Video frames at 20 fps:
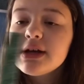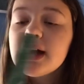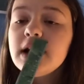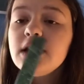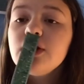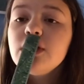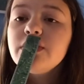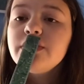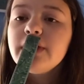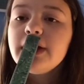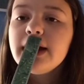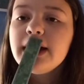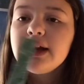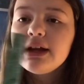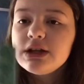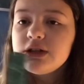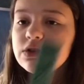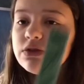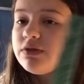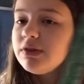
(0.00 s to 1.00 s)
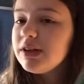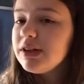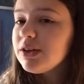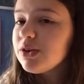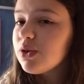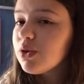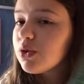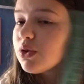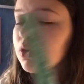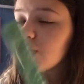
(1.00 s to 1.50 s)
I love it and it's a really
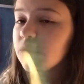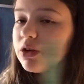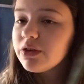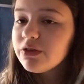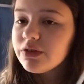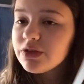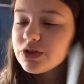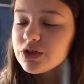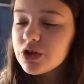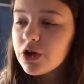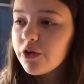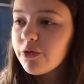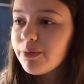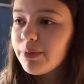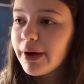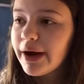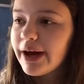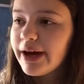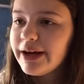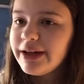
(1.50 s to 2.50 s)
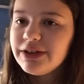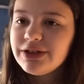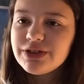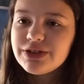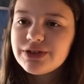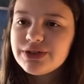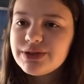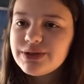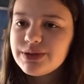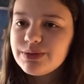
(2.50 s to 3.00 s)
cool color and stuff, but I
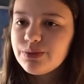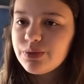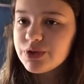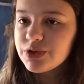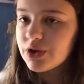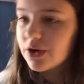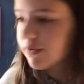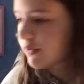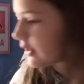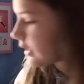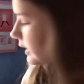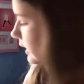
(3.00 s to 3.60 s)
just was not feeling